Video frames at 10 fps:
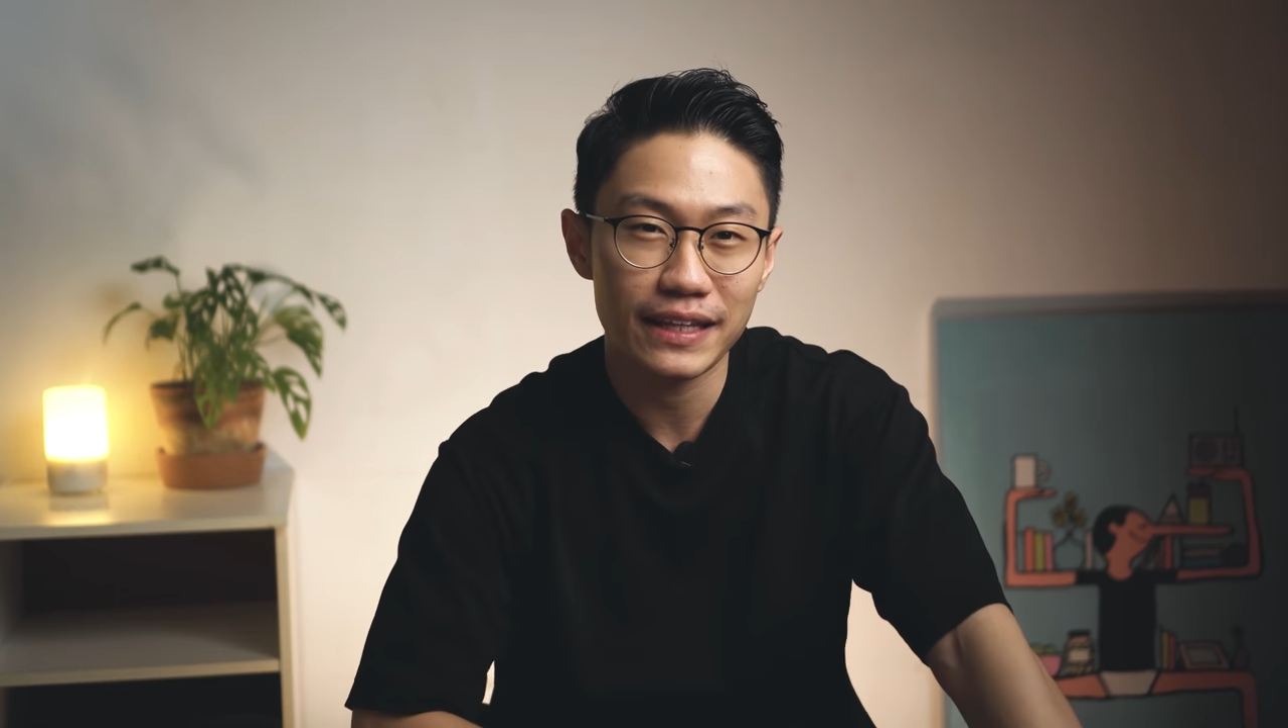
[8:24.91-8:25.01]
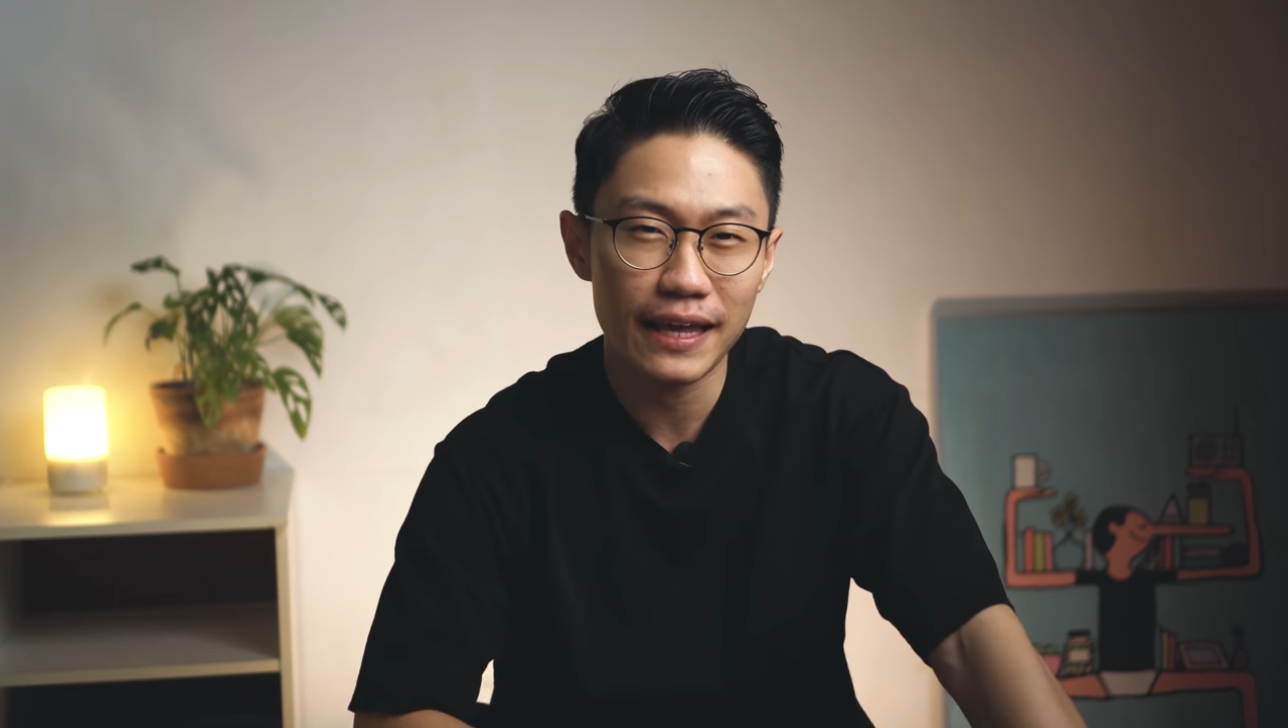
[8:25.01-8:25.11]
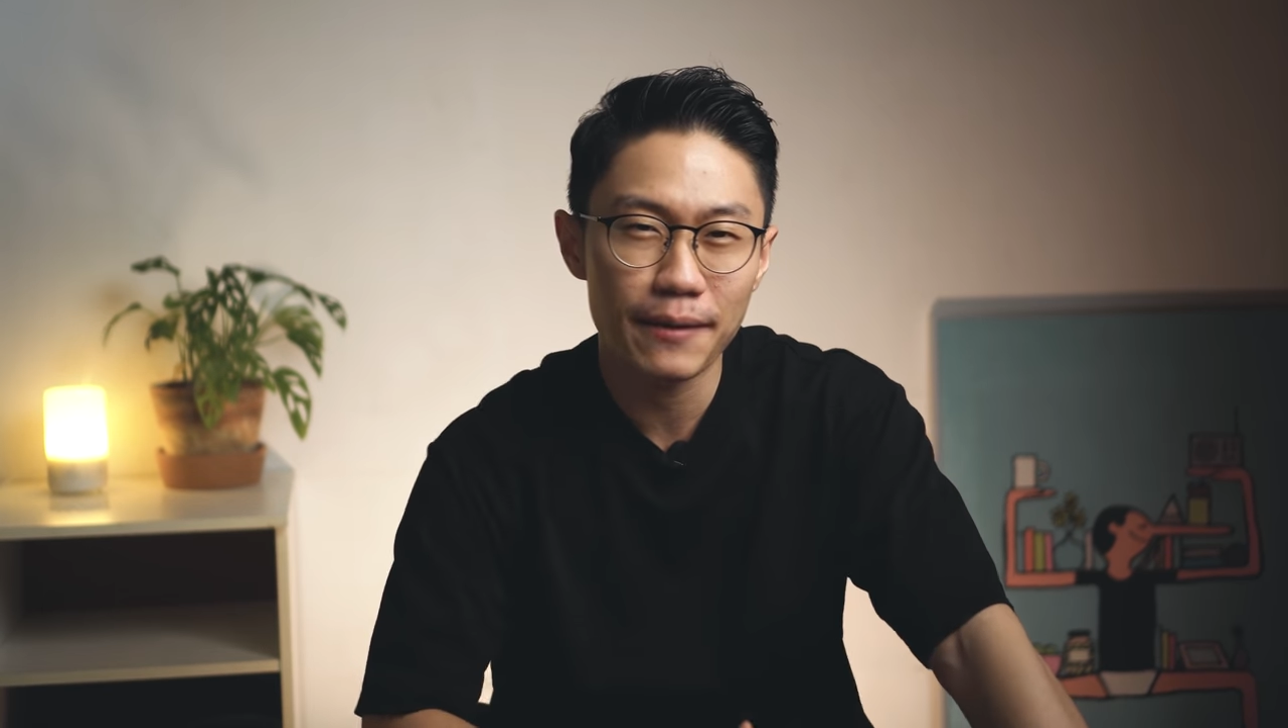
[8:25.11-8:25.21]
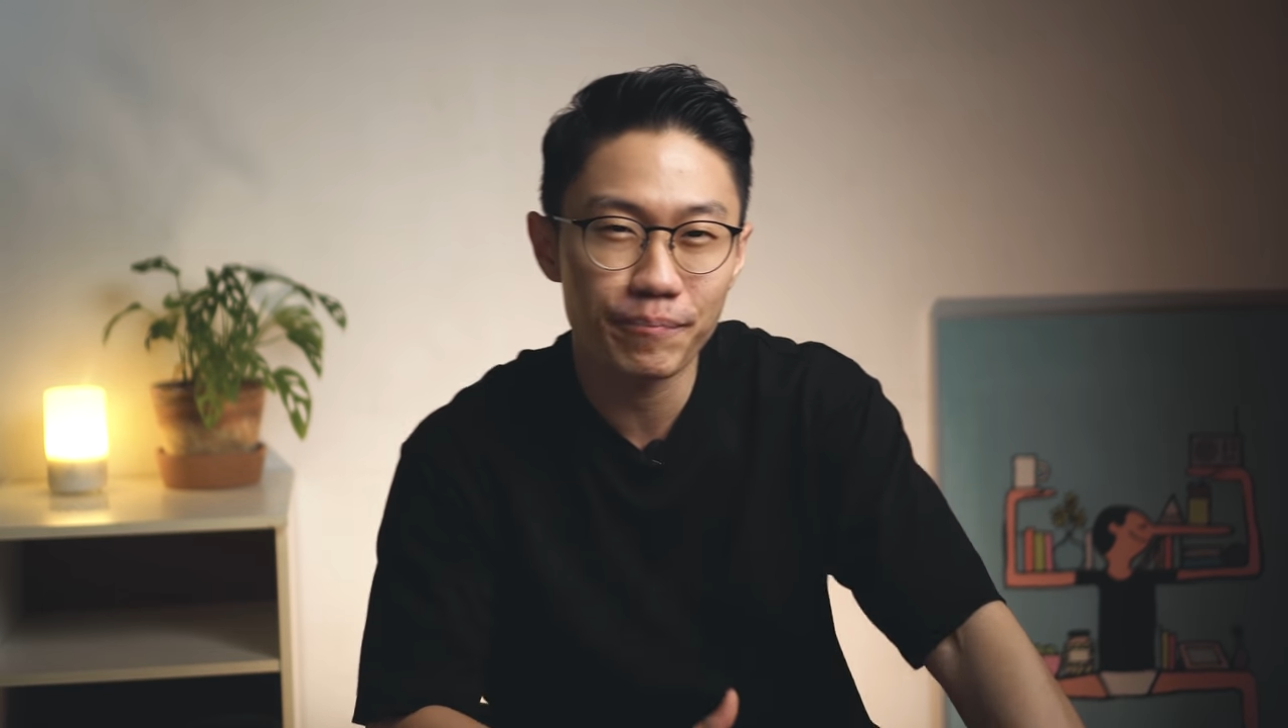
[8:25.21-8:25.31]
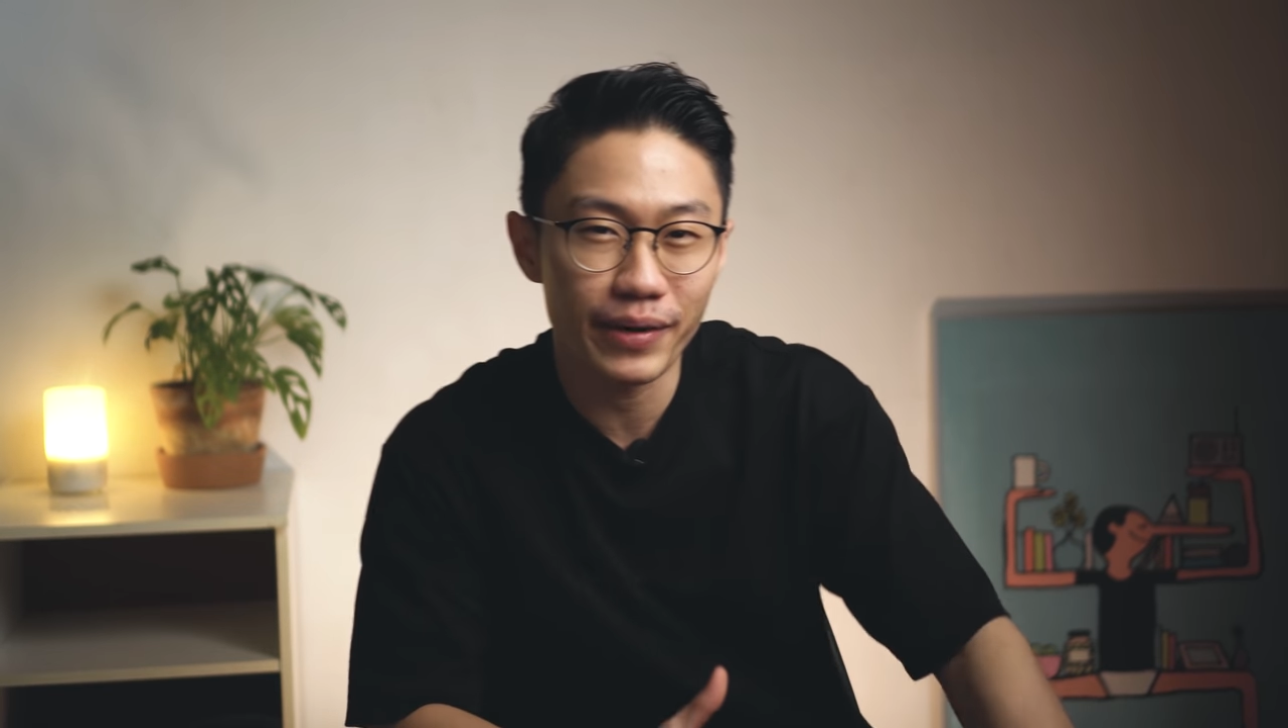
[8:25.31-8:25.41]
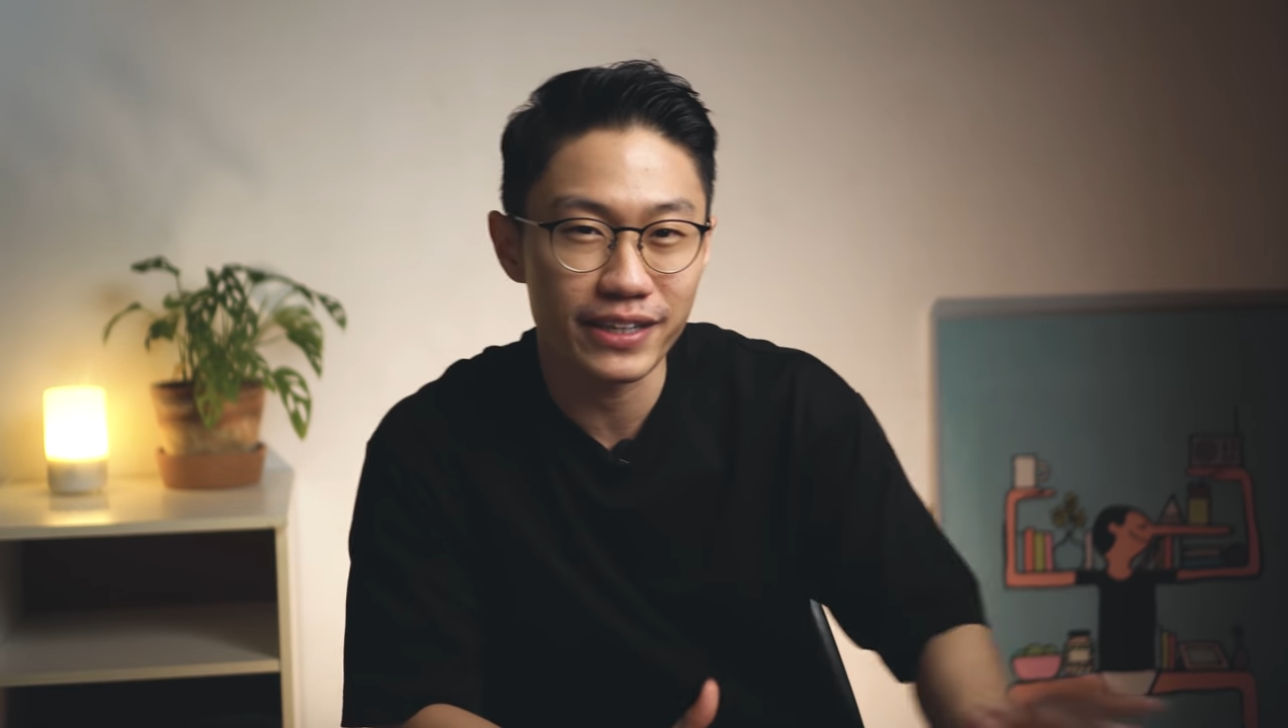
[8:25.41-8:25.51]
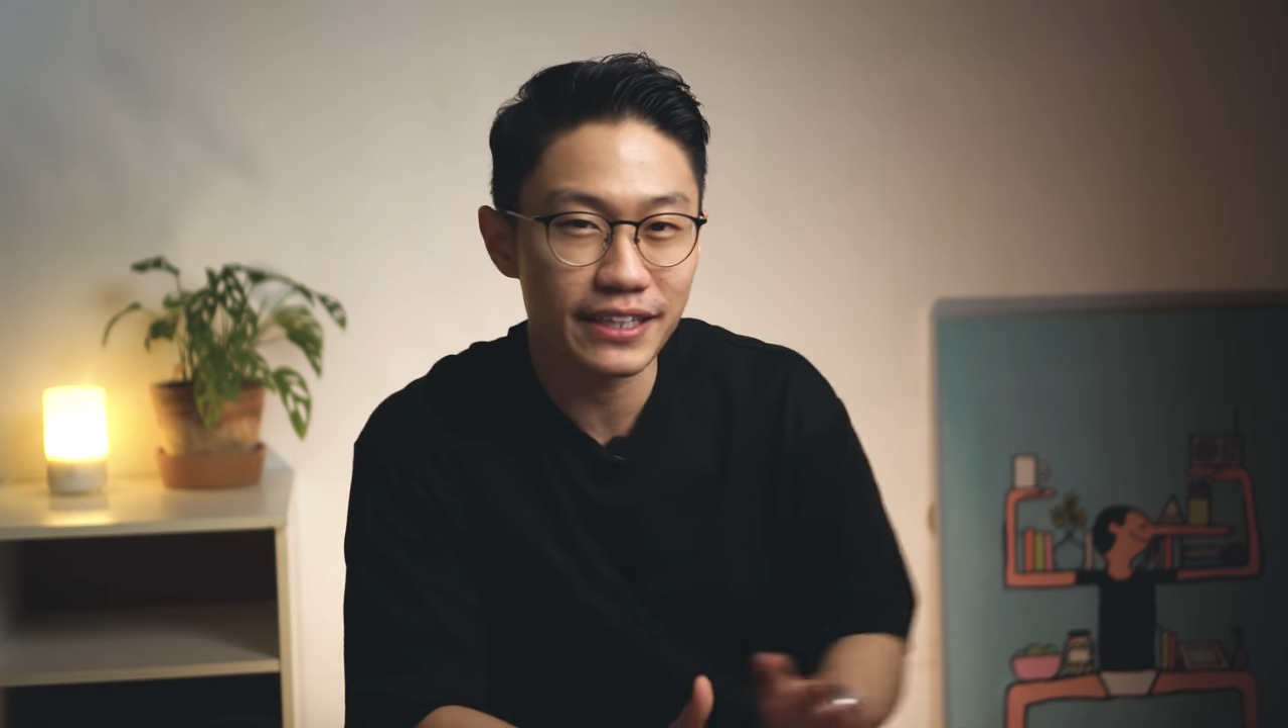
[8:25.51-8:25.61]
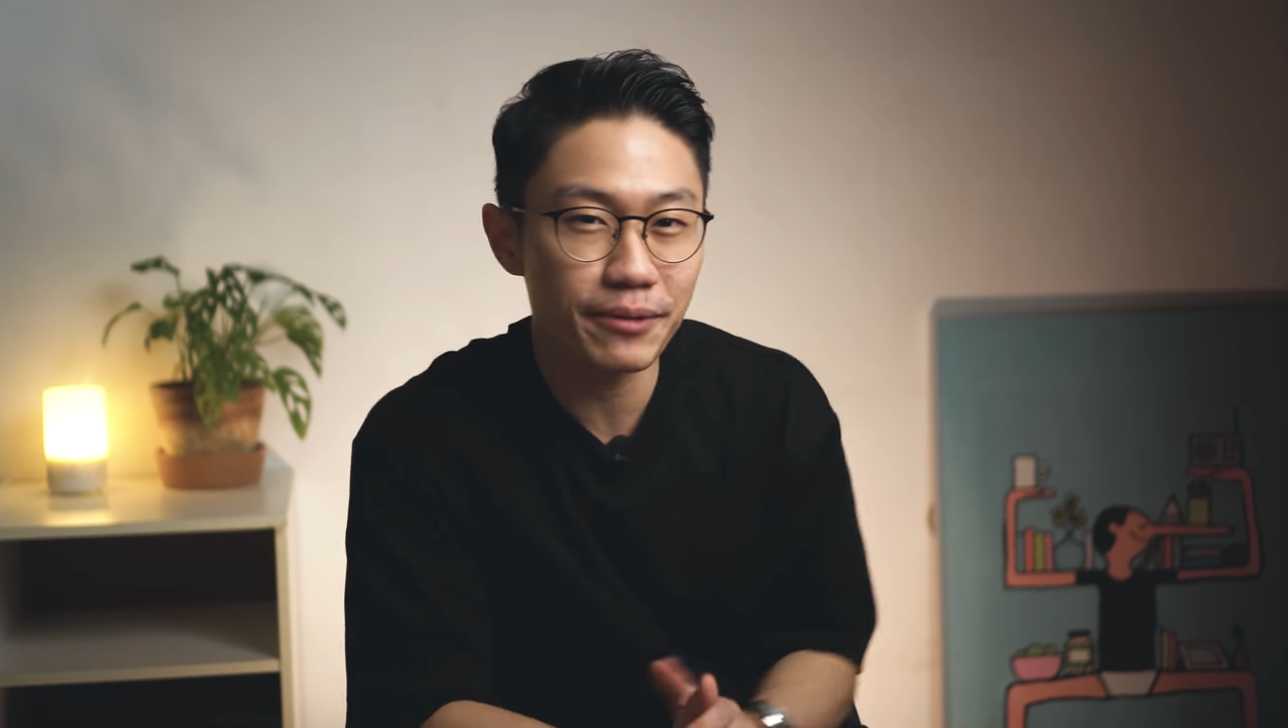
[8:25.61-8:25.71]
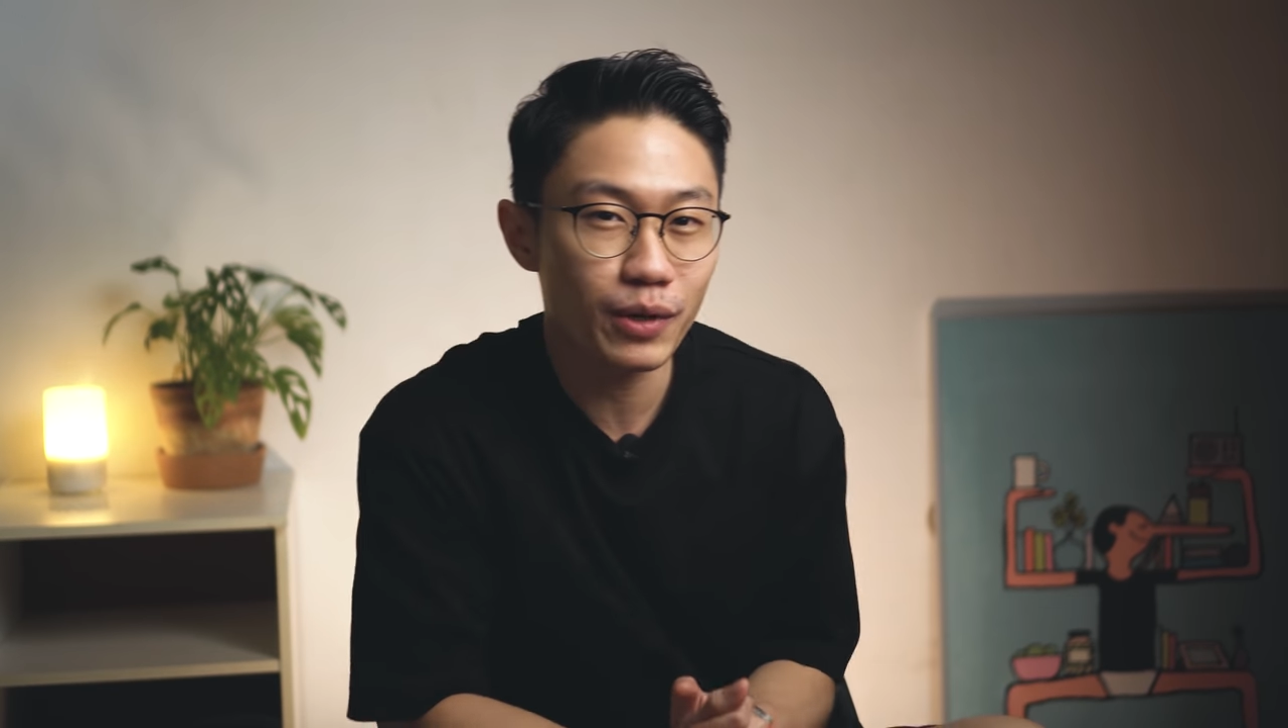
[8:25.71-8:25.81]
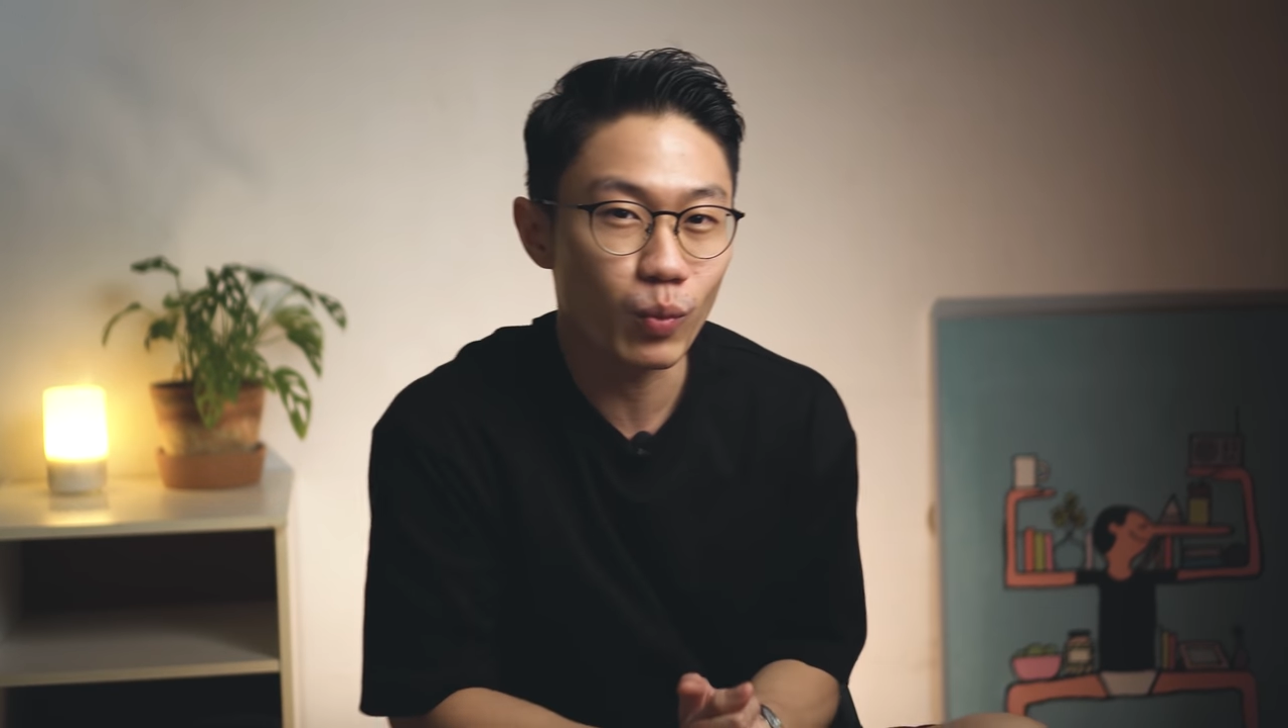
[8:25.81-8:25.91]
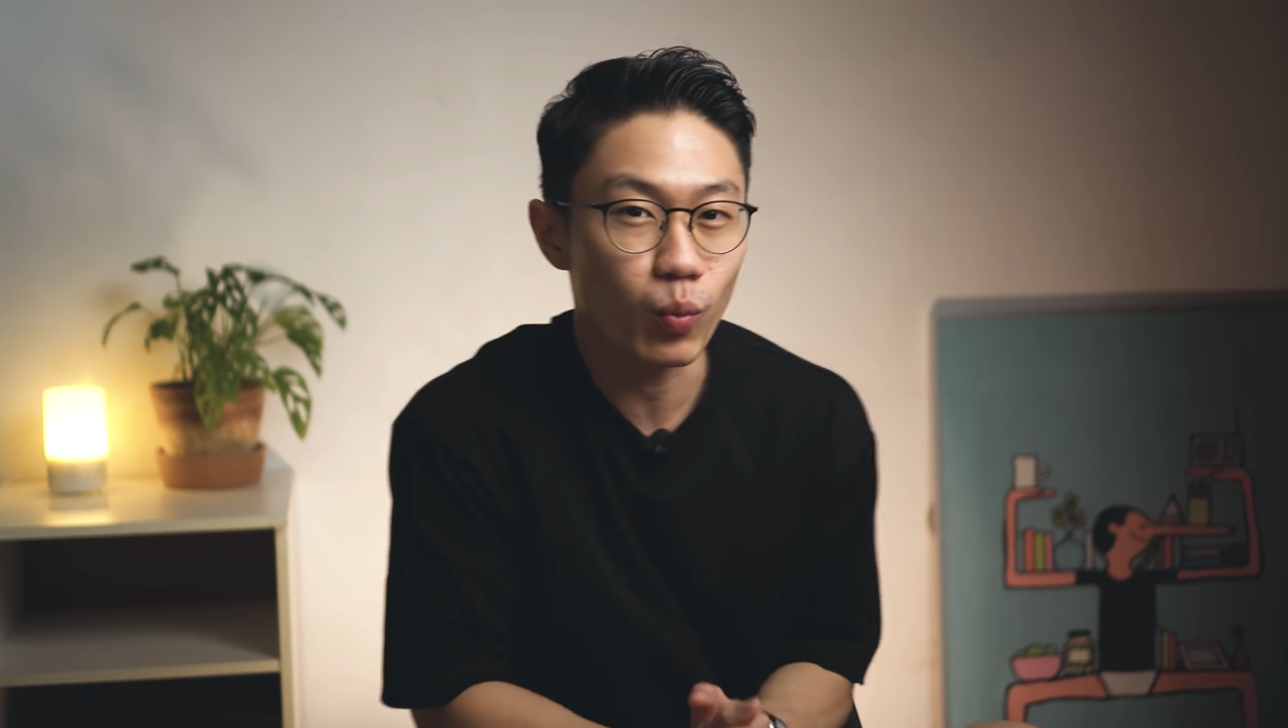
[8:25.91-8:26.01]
And by the time you're